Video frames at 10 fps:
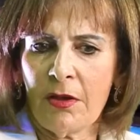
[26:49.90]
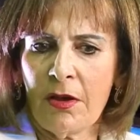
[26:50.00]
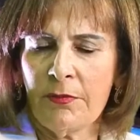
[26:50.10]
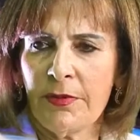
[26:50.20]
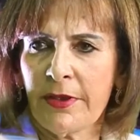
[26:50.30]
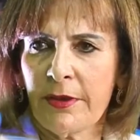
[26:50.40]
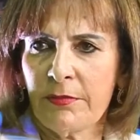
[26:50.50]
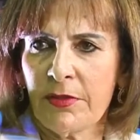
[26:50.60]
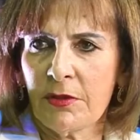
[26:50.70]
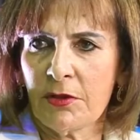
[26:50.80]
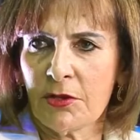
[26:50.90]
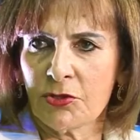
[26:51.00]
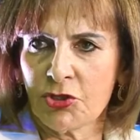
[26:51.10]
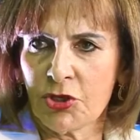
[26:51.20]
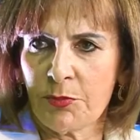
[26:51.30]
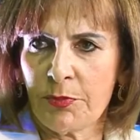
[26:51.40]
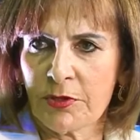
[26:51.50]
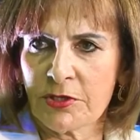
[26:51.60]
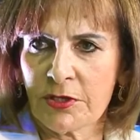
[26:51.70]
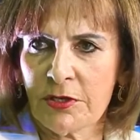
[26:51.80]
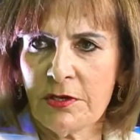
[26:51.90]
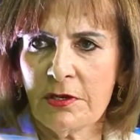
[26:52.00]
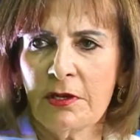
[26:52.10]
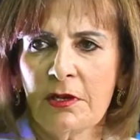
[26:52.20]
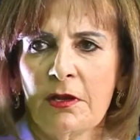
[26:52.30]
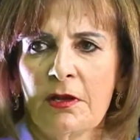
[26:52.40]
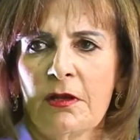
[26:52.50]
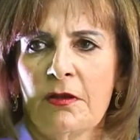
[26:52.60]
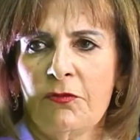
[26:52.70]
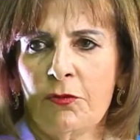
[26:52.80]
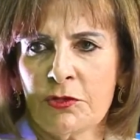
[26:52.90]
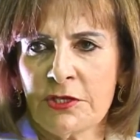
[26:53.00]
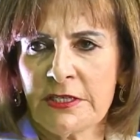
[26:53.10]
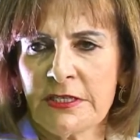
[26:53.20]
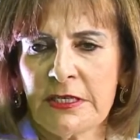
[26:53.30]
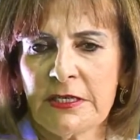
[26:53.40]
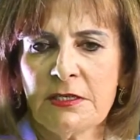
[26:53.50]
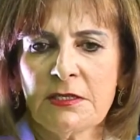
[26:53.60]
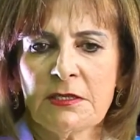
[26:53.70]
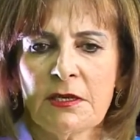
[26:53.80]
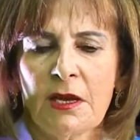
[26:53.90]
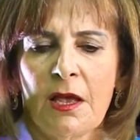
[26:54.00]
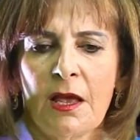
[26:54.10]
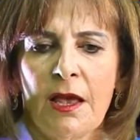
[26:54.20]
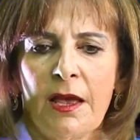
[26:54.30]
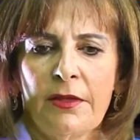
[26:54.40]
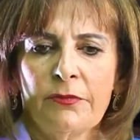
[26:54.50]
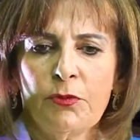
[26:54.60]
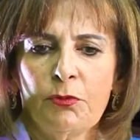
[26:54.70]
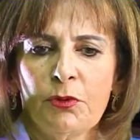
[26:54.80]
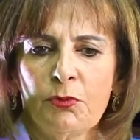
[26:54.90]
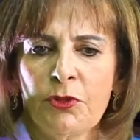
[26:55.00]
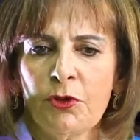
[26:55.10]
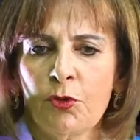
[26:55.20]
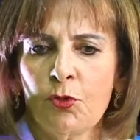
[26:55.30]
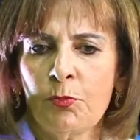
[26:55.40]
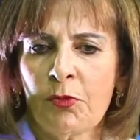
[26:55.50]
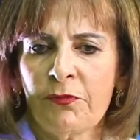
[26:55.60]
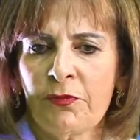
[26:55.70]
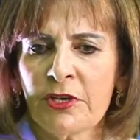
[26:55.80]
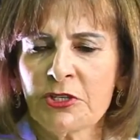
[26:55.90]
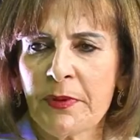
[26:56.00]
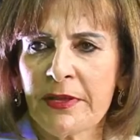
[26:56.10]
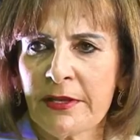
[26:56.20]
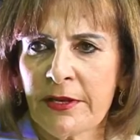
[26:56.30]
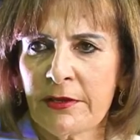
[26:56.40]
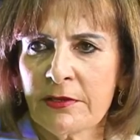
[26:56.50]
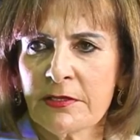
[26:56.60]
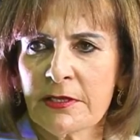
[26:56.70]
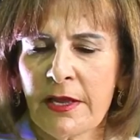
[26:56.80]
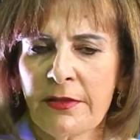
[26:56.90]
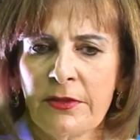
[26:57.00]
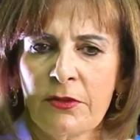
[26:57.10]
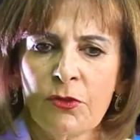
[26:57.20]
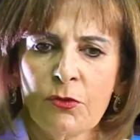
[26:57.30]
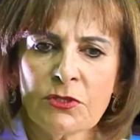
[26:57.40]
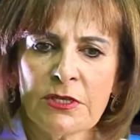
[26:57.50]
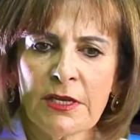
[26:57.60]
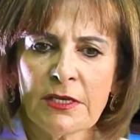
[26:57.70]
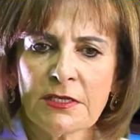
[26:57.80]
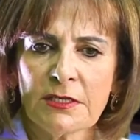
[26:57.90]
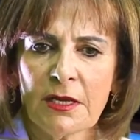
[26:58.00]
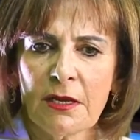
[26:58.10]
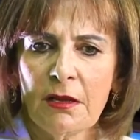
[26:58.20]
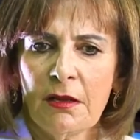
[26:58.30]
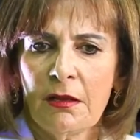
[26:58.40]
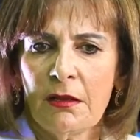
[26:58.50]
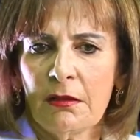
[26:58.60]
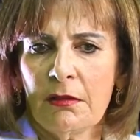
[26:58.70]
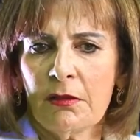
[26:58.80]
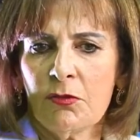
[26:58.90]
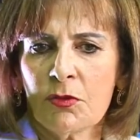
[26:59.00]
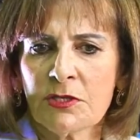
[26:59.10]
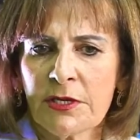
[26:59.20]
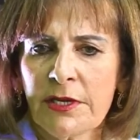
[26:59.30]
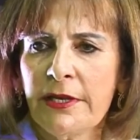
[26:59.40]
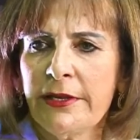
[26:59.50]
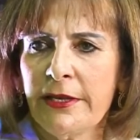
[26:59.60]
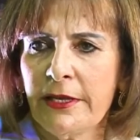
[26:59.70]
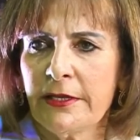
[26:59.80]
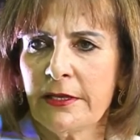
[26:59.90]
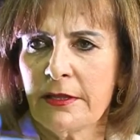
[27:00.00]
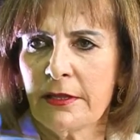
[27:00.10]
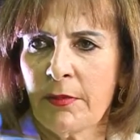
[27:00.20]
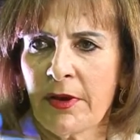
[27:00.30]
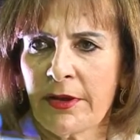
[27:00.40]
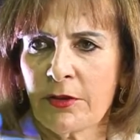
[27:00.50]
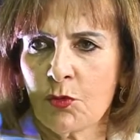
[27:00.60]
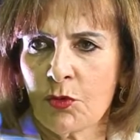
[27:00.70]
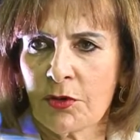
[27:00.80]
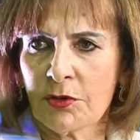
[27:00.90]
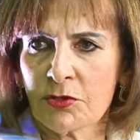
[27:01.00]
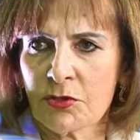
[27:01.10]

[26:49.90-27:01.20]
I became the chairperson for 6 years, and we were with a group of expatriates. And in those days, it was really needed, the migrant worker